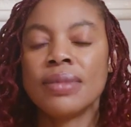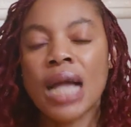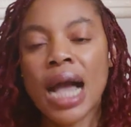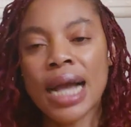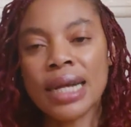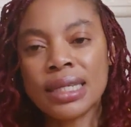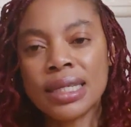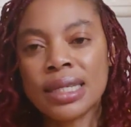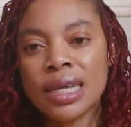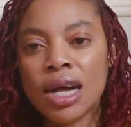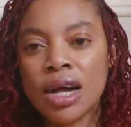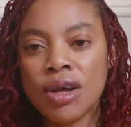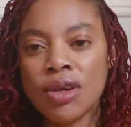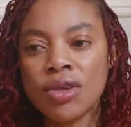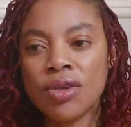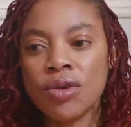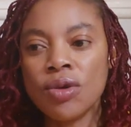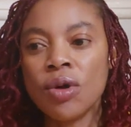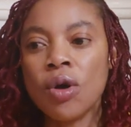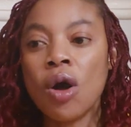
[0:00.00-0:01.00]
I tell
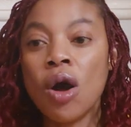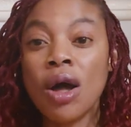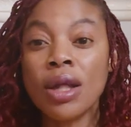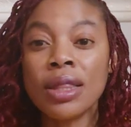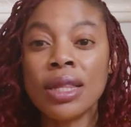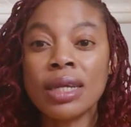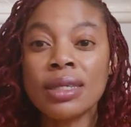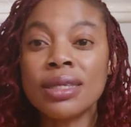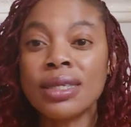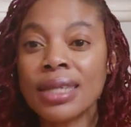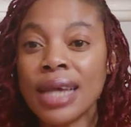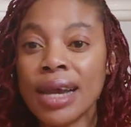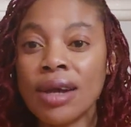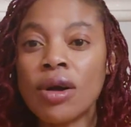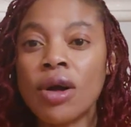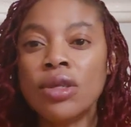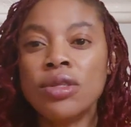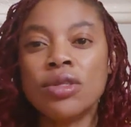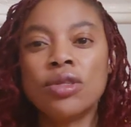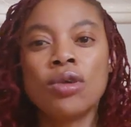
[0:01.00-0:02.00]
you, on the
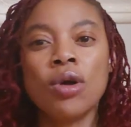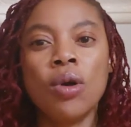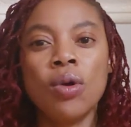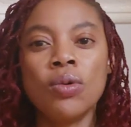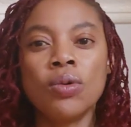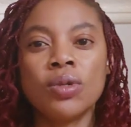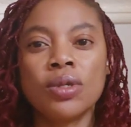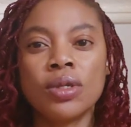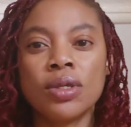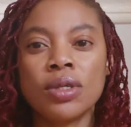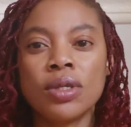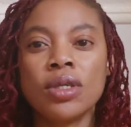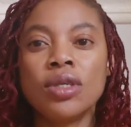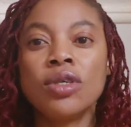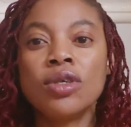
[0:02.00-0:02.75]
second dose,